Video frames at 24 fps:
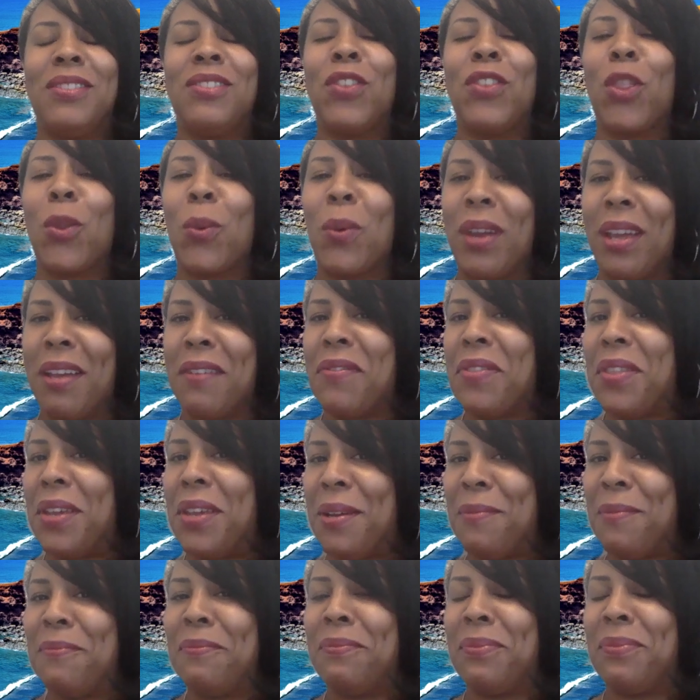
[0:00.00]
three of
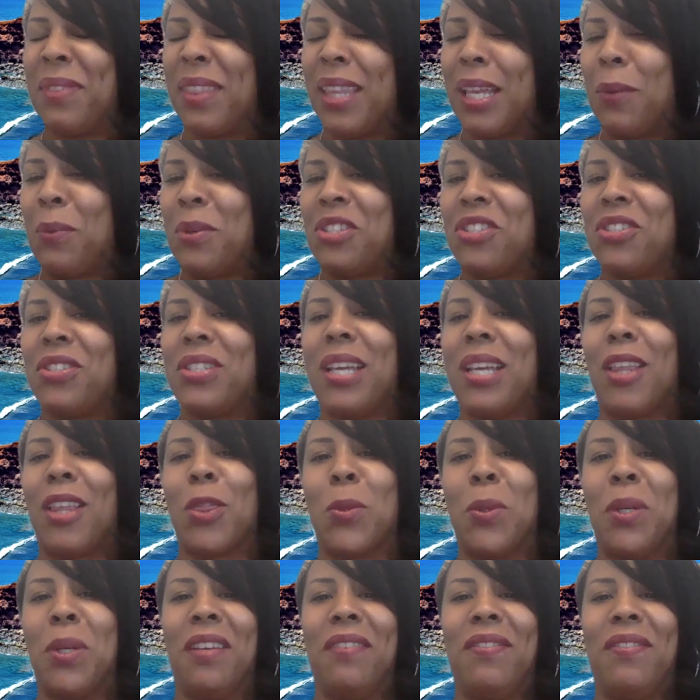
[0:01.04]
them, I think we should take
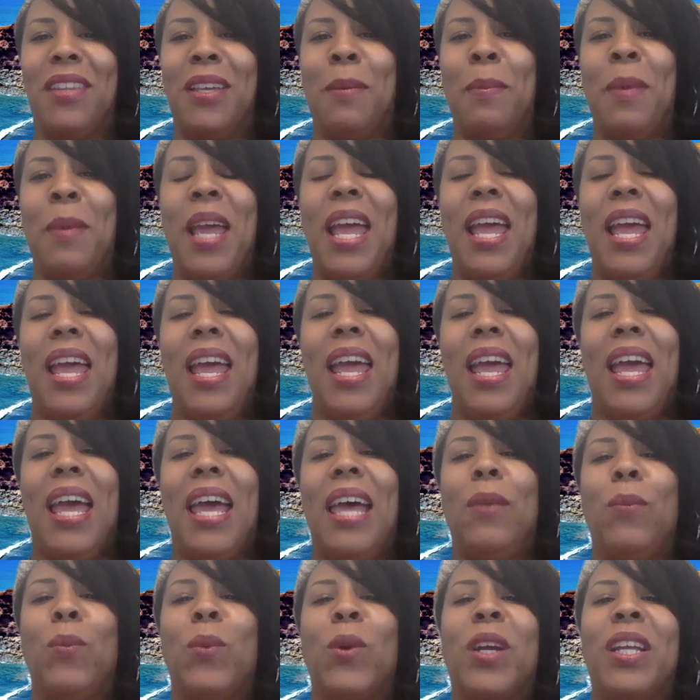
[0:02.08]
three of them
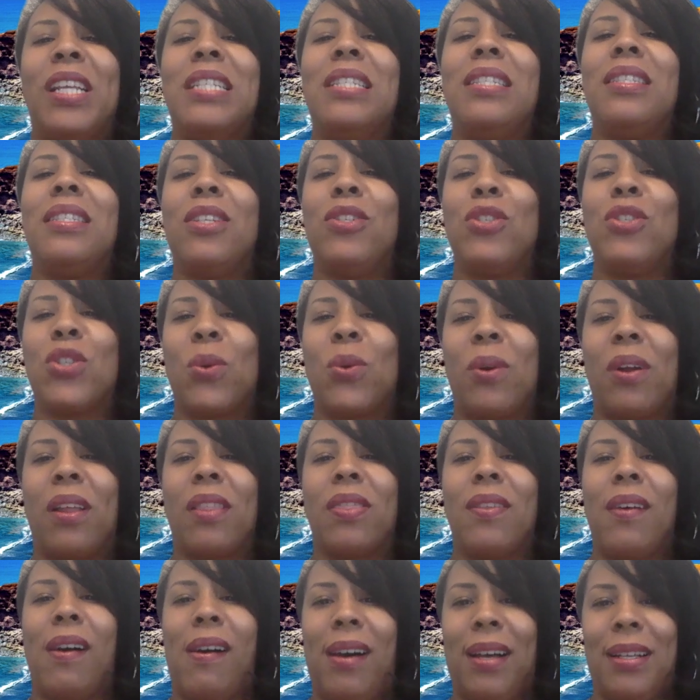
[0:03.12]
and we're going to center our
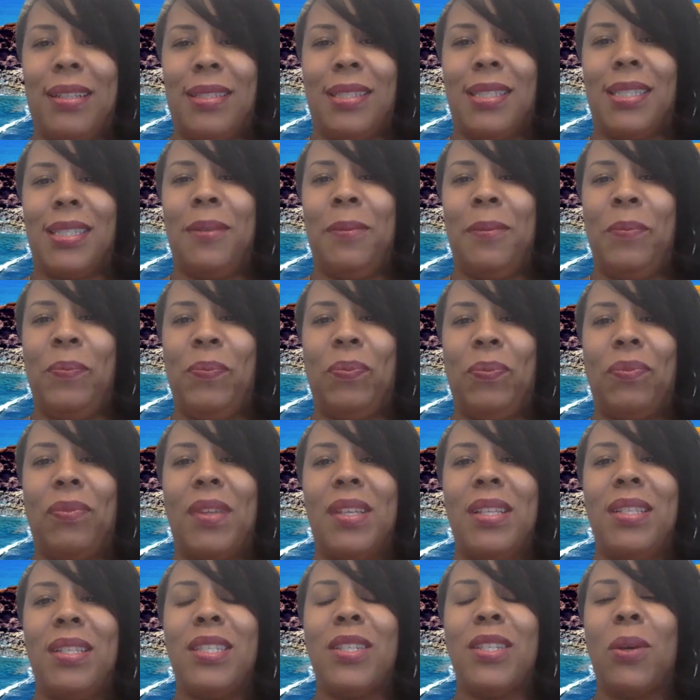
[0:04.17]
thoughts.
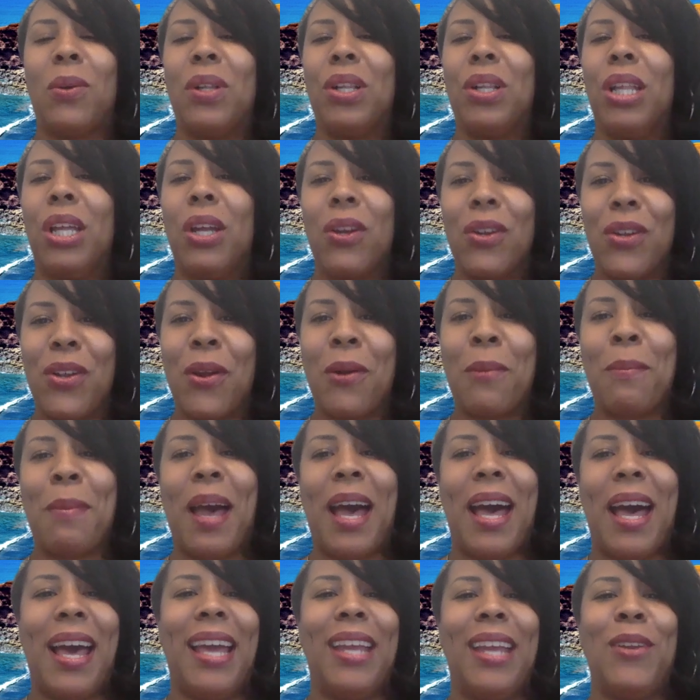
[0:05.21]
And so clear your
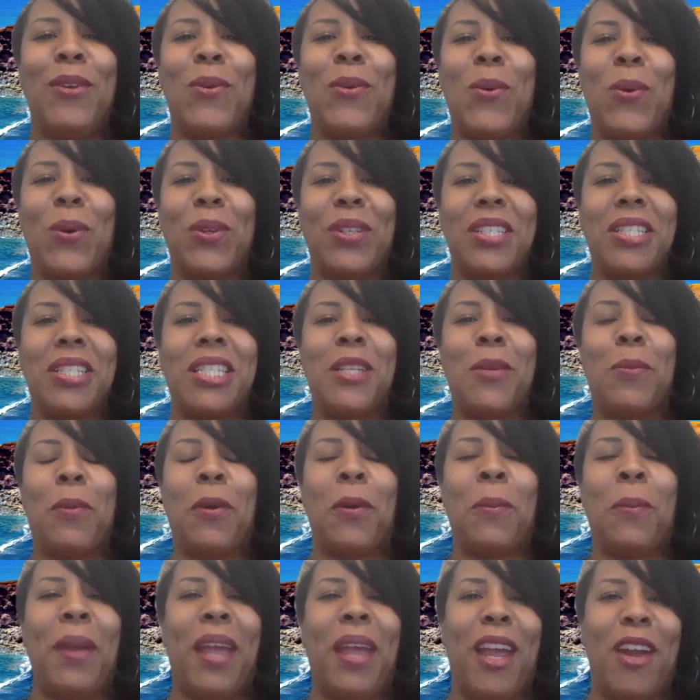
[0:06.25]
mind in order to
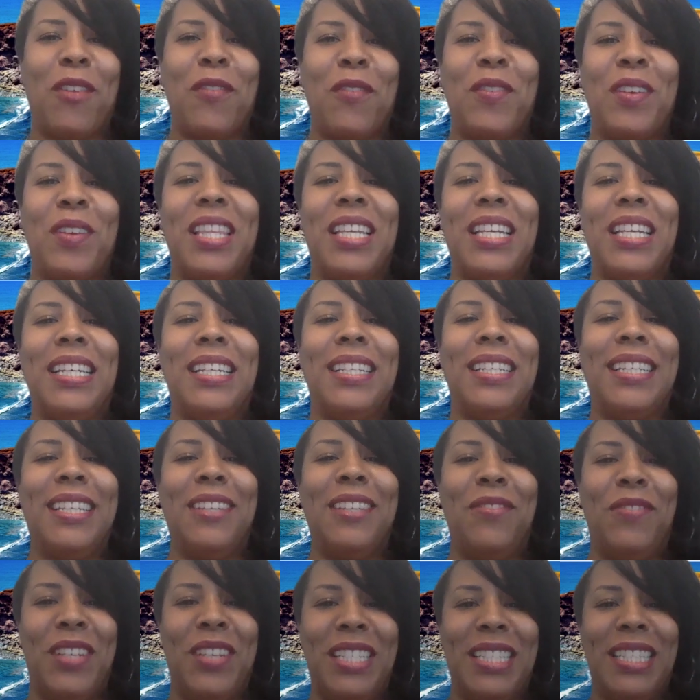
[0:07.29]
prepare for the
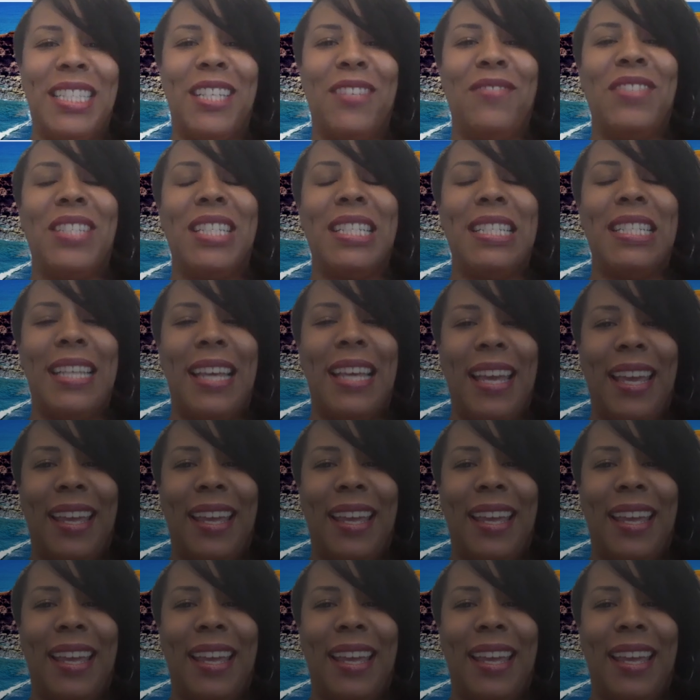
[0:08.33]
events of today.